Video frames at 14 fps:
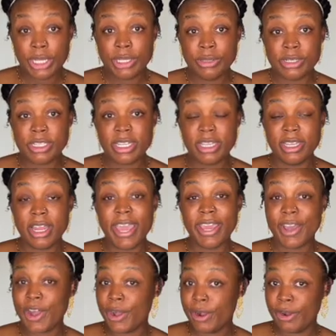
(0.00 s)
you should get a
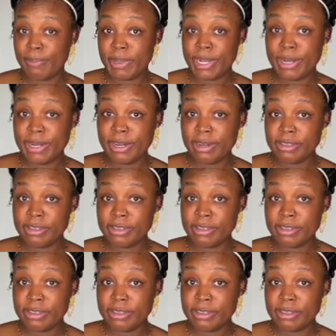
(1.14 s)
car mirror,